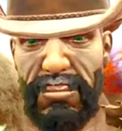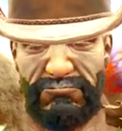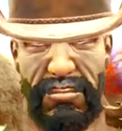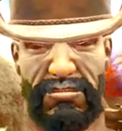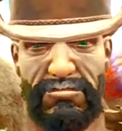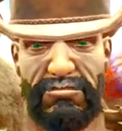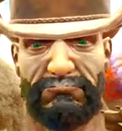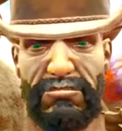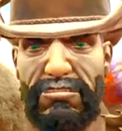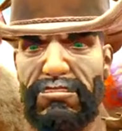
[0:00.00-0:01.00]
guides,
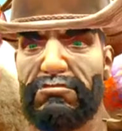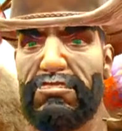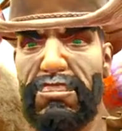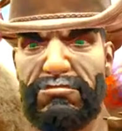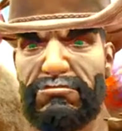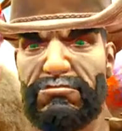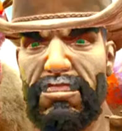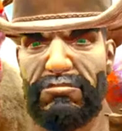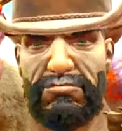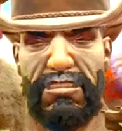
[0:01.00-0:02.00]
tips and tricks.
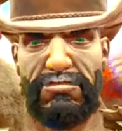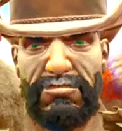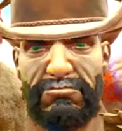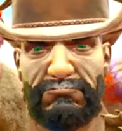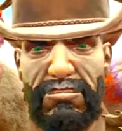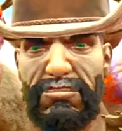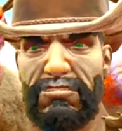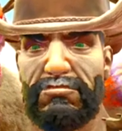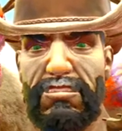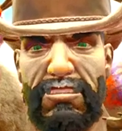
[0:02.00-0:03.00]
But
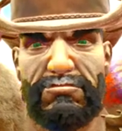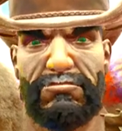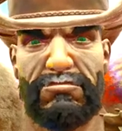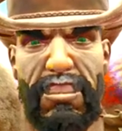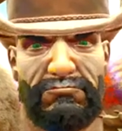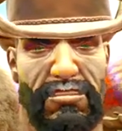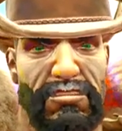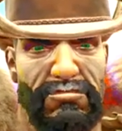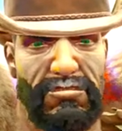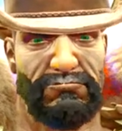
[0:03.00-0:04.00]
until next time,
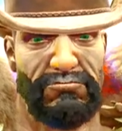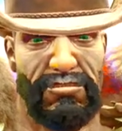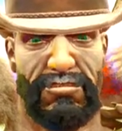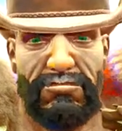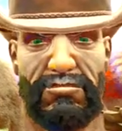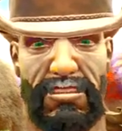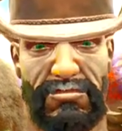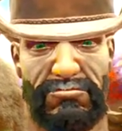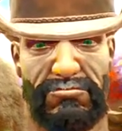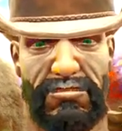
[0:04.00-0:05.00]
I'm James from Complete
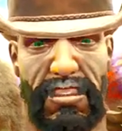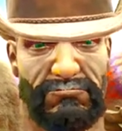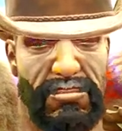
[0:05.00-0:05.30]
Games,